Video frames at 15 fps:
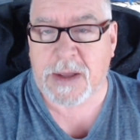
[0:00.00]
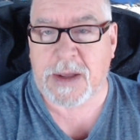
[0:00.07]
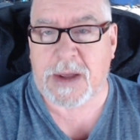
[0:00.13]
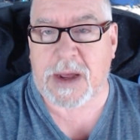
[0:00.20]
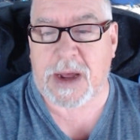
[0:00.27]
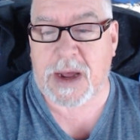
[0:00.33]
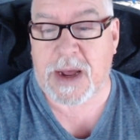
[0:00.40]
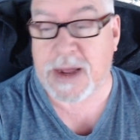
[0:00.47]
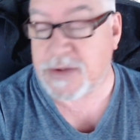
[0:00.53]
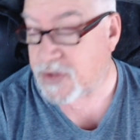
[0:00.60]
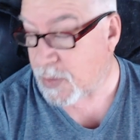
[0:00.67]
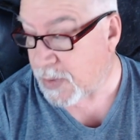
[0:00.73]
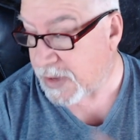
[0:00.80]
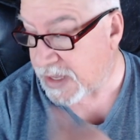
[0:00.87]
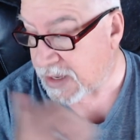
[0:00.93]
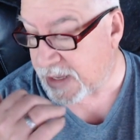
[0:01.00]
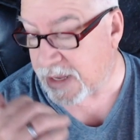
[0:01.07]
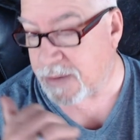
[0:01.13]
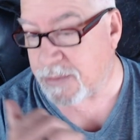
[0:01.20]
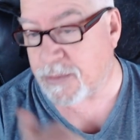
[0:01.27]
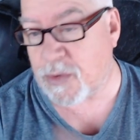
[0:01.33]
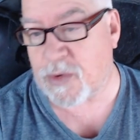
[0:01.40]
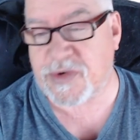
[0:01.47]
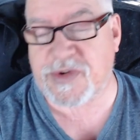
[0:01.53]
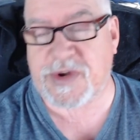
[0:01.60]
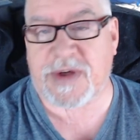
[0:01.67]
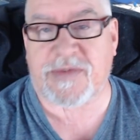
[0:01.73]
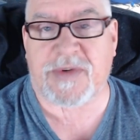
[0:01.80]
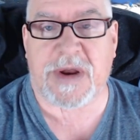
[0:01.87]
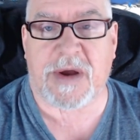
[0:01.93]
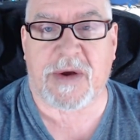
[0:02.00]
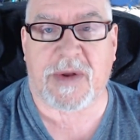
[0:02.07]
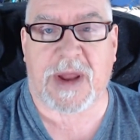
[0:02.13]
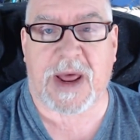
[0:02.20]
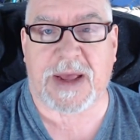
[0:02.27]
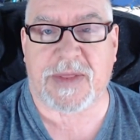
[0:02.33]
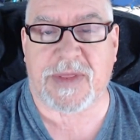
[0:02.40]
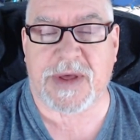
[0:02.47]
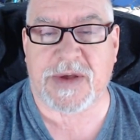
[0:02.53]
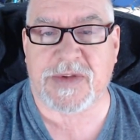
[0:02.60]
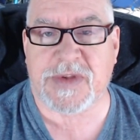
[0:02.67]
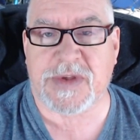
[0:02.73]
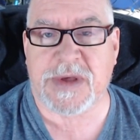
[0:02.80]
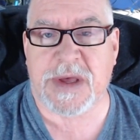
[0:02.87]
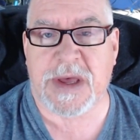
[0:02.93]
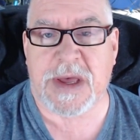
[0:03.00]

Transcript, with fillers: uh, so we can get more stuff in here like this